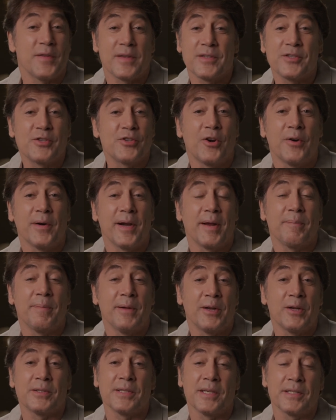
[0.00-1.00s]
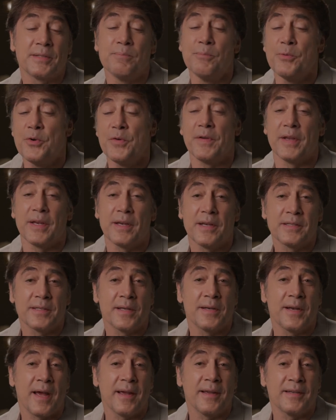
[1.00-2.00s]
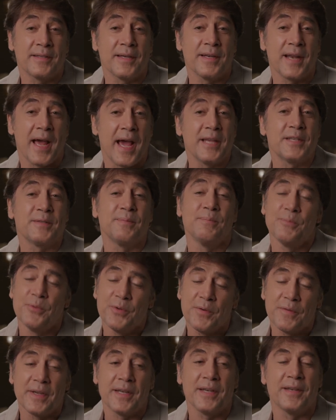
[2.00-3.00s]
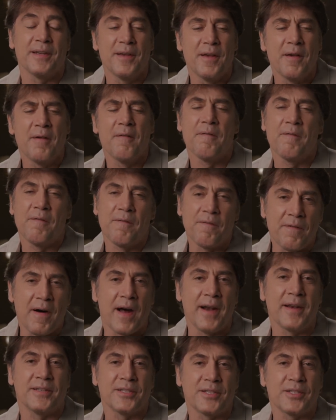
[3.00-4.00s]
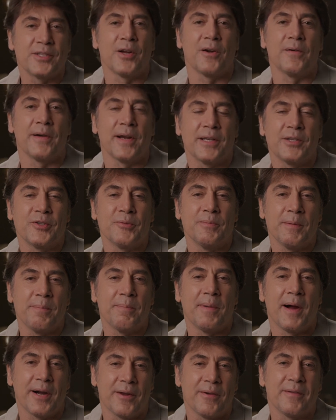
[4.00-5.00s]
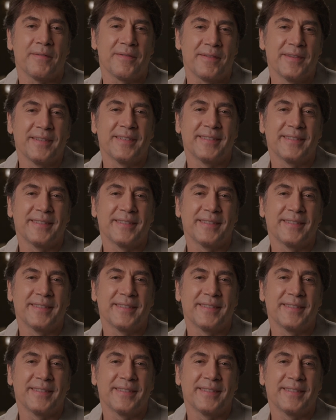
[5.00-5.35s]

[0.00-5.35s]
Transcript: story, because it's moving. It's a nice, moving, fun story to be part of.